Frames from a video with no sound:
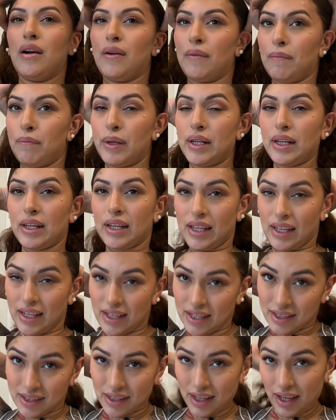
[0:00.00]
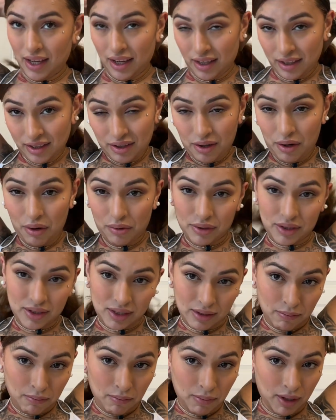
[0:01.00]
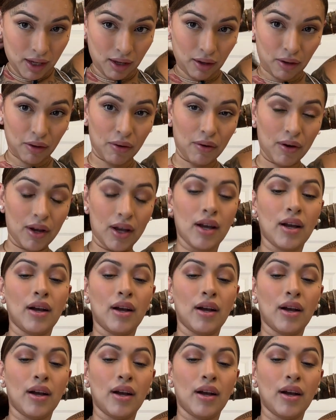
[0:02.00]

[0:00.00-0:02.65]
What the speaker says: Belize and Cozumel,